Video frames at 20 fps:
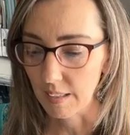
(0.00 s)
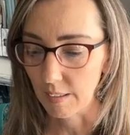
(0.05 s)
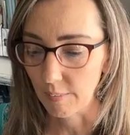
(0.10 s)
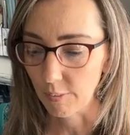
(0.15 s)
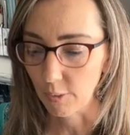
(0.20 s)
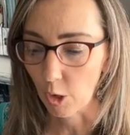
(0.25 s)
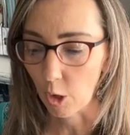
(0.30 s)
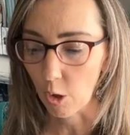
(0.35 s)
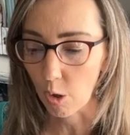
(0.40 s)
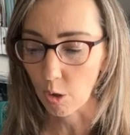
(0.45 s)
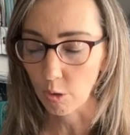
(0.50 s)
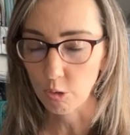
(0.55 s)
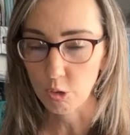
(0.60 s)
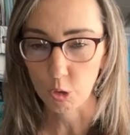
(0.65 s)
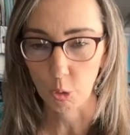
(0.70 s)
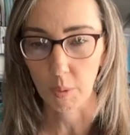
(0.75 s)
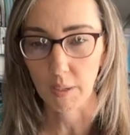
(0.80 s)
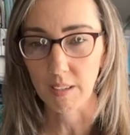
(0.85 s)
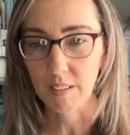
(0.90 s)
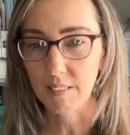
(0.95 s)
if y'all
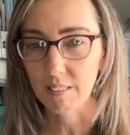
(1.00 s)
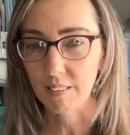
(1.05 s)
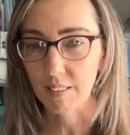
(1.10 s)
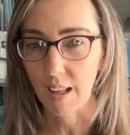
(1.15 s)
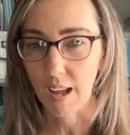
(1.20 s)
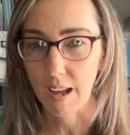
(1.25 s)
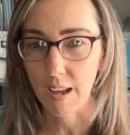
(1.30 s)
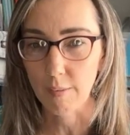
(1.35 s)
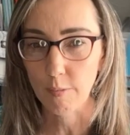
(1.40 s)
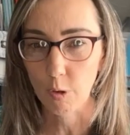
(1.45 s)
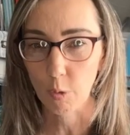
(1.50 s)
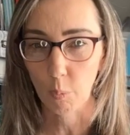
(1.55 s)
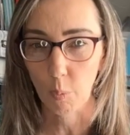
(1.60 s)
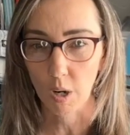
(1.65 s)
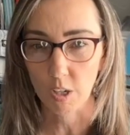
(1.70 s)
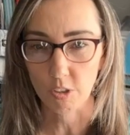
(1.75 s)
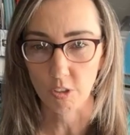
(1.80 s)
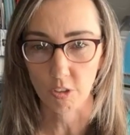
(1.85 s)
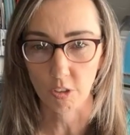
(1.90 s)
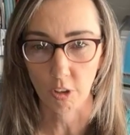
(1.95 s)
join us live or
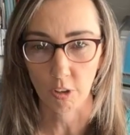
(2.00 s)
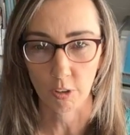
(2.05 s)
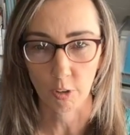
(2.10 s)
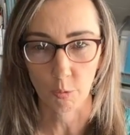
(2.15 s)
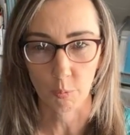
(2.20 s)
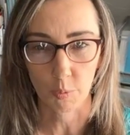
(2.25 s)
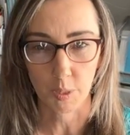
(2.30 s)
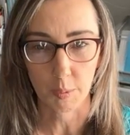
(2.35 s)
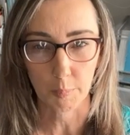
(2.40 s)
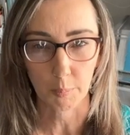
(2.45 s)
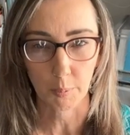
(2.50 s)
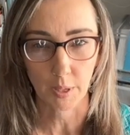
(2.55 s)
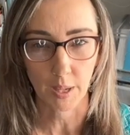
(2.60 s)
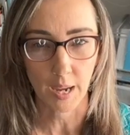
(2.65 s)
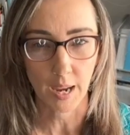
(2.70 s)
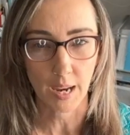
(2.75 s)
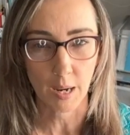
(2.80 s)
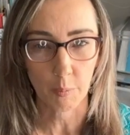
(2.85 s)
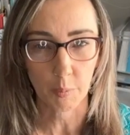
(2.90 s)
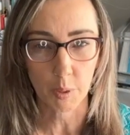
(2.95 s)
watch us on the
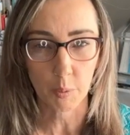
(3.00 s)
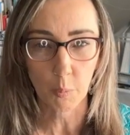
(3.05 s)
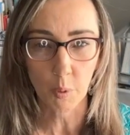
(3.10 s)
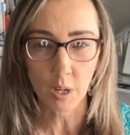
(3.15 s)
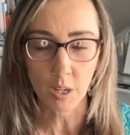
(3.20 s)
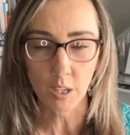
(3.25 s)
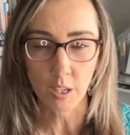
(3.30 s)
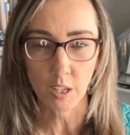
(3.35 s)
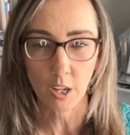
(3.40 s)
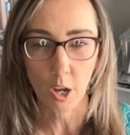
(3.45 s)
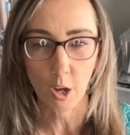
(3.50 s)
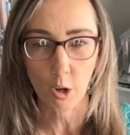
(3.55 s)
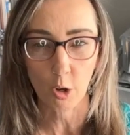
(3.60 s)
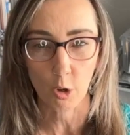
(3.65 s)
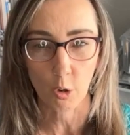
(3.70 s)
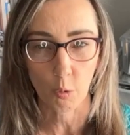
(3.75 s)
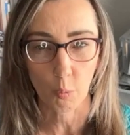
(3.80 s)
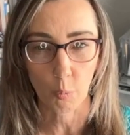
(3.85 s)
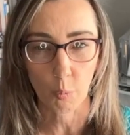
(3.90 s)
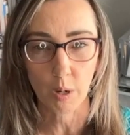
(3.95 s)
replay, we want to
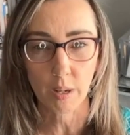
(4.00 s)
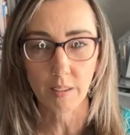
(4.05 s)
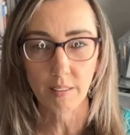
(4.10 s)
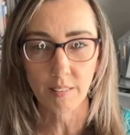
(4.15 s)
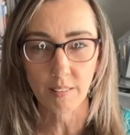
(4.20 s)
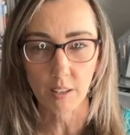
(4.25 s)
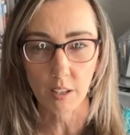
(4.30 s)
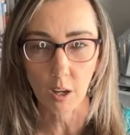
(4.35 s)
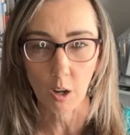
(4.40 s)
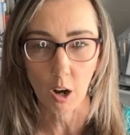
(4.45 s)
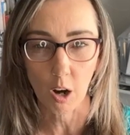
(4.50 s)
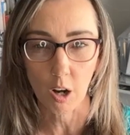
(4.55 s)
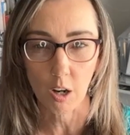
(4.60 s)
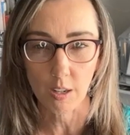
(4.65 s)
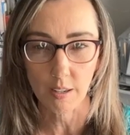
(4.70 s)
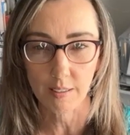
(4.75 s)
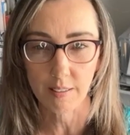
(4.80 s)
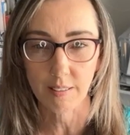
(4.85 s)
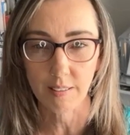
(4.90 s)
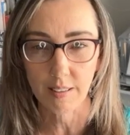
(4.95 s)
know, what is the
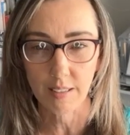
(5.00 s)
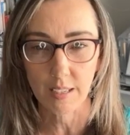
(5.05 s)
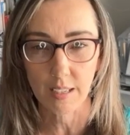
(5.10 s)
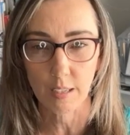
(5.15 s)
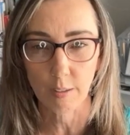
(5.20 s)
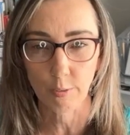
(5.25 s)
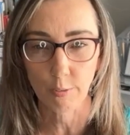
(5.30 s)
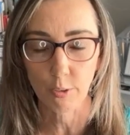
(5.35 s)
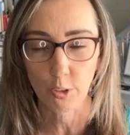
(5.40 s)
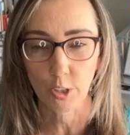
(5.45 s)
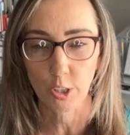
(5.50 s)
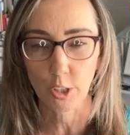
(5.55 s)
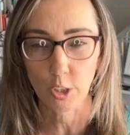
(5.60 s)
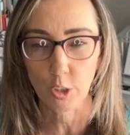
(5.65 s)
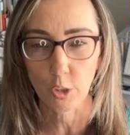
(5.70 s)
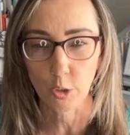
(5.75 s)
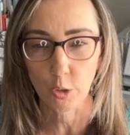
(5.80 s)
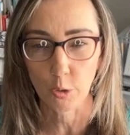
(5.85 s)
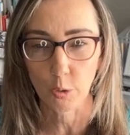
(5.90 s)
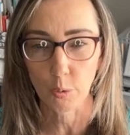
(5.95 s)
hardest thing for
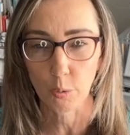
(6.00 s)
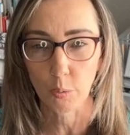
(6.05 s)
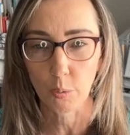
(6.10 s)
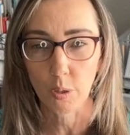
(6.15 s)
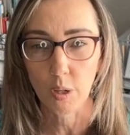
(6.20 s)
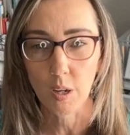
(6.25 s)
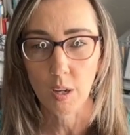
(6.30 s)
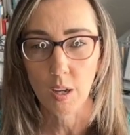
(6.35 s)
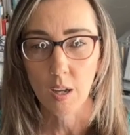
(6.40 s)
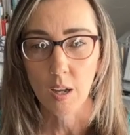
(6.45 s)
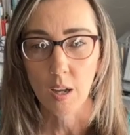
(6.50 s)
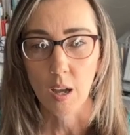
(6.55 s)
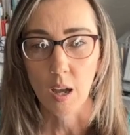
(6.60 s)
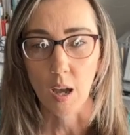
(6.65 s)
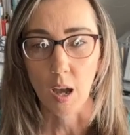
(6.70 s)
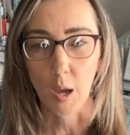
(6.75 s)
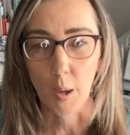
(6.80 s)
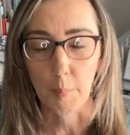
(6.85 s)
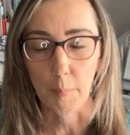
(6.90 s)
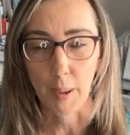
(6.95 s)
you
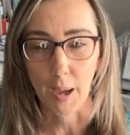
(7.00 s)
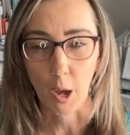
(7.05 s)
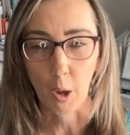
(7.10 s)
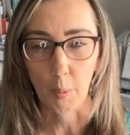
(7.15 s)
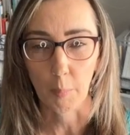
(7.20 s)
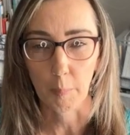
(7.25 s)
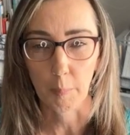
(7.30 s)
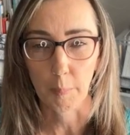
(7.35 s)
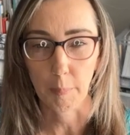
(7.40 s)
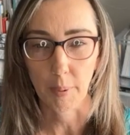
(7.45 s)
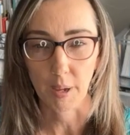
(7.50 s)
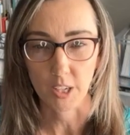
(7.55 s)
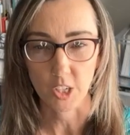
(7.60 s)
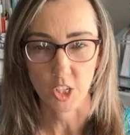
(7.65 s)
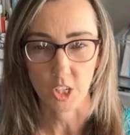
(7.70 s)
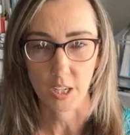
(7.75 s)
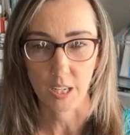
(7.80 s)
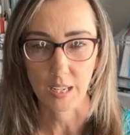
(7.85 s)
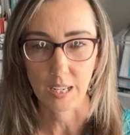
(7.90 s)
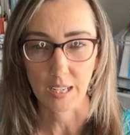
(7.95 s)
about
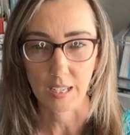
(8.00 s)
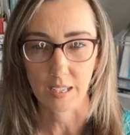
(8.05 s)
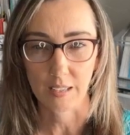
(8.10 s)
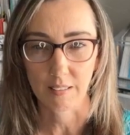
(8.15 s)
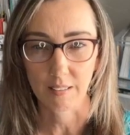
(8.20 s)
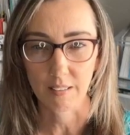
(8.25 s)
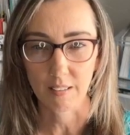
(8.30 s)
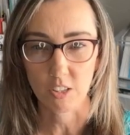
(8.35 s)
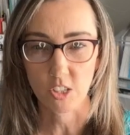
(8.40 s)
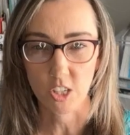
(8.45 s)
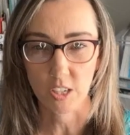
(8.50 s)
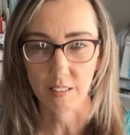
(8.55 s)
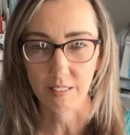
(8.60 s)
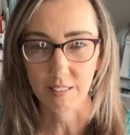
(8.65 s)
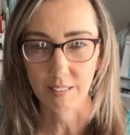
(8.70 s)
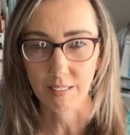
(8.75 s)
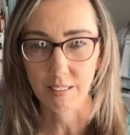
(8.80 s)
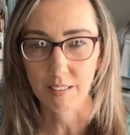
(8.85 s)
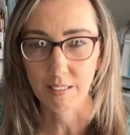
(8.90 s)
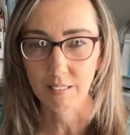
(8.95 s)
budgeting? Is it just
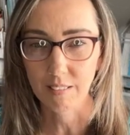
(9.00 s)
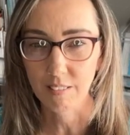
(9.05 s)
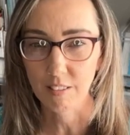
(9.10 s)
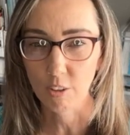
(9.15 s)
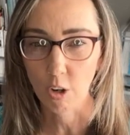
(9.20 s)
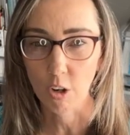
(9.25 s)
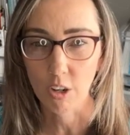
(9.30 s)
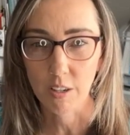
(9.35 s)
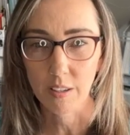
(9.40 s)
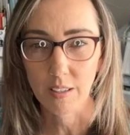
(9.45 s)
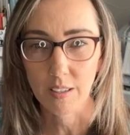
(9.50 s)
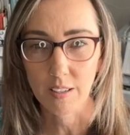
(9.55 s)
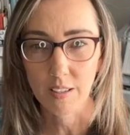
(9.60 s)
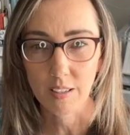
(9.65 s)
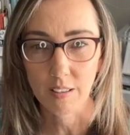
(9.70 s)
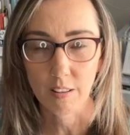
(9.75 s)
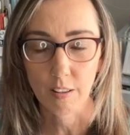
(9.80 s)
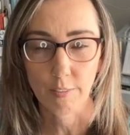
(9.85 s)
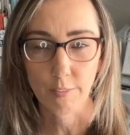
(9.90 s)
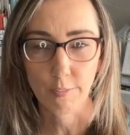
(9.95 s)
getting started
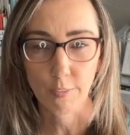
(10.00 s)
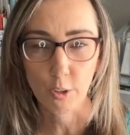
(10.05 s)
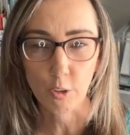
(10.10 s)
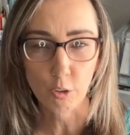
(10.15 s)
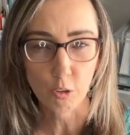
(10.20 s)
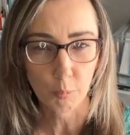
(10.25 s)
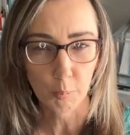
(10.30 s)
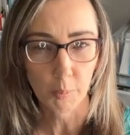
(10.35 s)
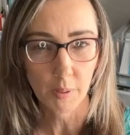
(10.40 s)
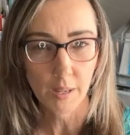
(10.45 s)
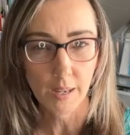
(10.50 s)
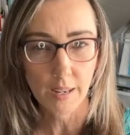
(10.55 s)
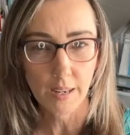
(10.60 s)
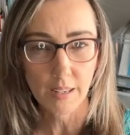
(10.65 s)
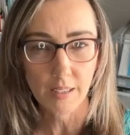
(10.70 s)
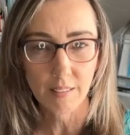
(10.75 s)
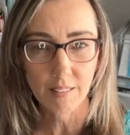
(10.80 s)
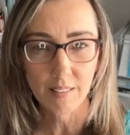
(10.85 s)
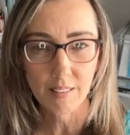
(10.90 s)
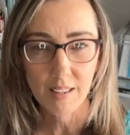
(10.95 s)
in the first
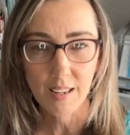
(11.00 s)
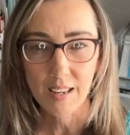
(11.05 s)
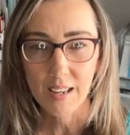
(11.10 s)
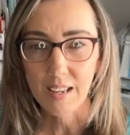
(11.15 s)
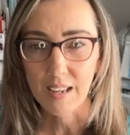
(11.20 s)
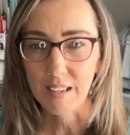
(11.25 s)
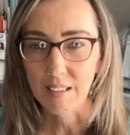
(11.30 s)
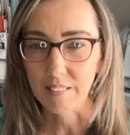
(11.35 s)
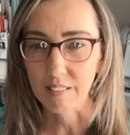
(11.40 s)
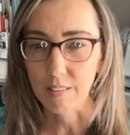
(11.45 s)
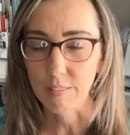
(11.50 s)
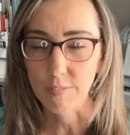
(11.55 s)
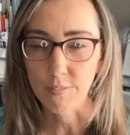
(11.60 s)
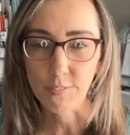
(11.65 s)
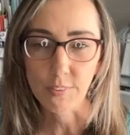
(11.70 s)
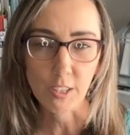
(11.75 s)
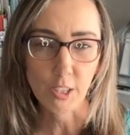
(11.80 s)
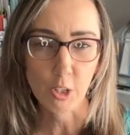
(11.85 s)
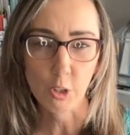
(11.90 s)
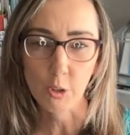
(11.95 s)
place? Is it
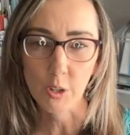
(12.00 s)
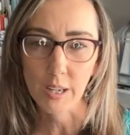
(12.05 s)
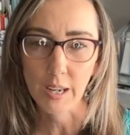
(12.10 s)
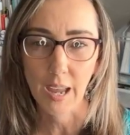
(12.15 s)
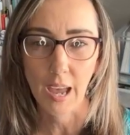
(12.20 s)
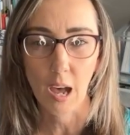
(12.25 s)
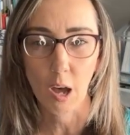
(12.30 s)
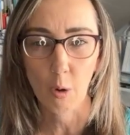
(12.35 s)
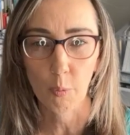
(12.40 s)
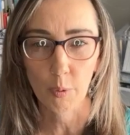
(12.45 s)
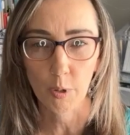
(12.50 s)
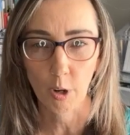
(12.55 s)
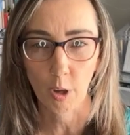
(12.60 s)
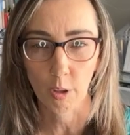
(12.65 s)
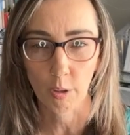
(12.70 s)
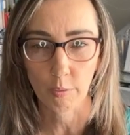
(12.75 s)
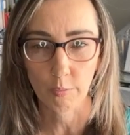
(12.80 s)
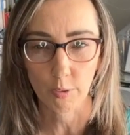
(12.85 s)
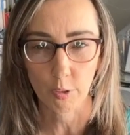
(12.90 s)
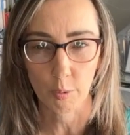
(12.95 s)
figuring out where
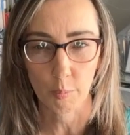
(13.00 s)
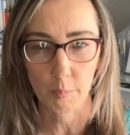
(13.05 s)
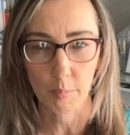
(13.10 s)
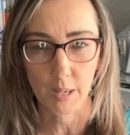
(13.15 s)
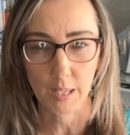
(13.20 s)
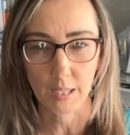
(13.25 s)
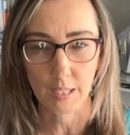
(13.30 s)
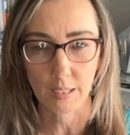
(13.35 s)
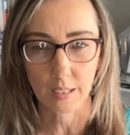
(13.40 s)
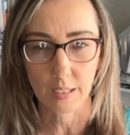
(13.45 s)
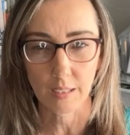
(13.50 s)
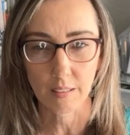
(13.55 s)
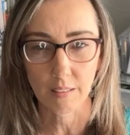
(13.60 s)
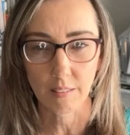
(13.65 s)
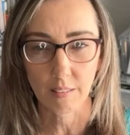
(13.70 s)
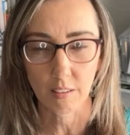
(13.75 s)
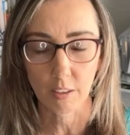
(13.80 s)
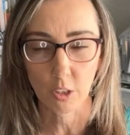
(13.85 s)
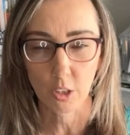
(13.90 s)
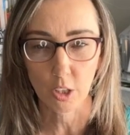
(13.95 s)
all of your money needs
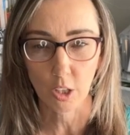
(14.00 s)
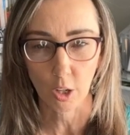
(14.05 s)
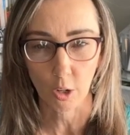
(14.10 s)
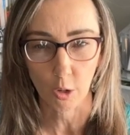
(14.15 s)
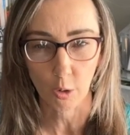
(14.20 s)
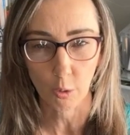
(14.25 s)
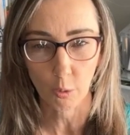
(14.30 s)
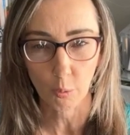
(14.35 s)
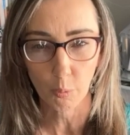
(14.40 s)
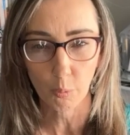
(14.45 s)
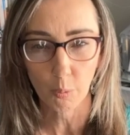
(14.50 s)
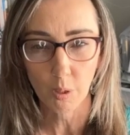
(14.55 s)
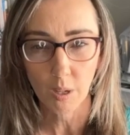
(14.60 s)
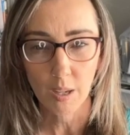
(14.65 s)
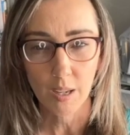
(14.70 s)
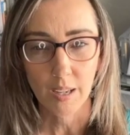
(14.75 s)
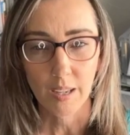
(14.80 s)
to go?